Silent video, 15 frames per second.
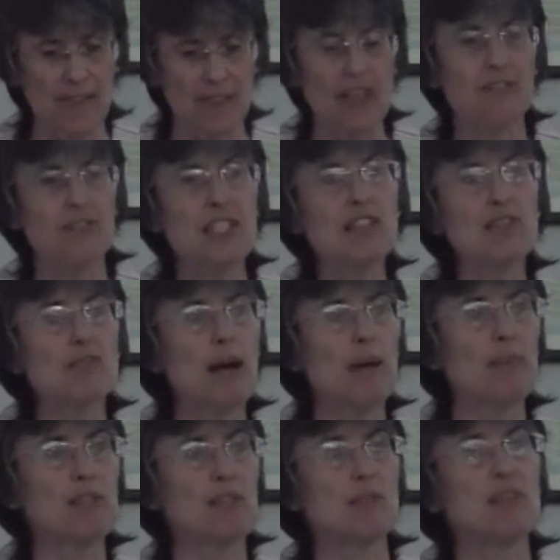and that these
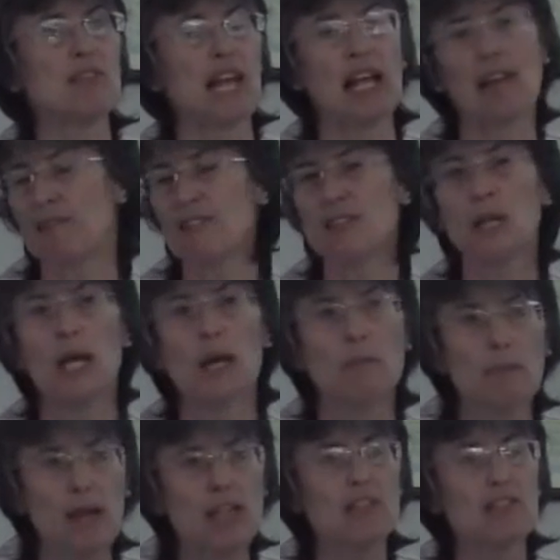maps themselves,
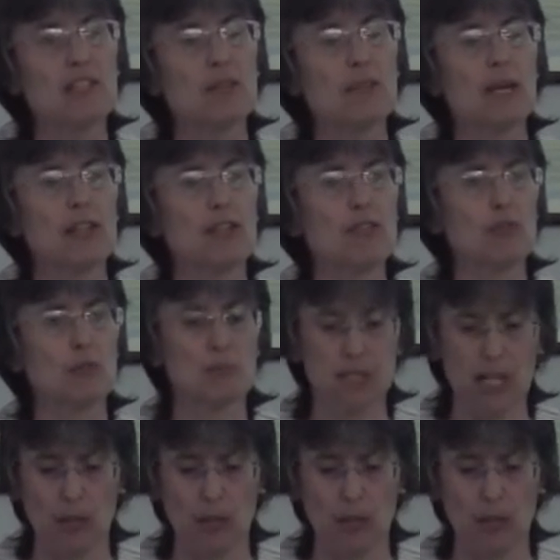based on manuscript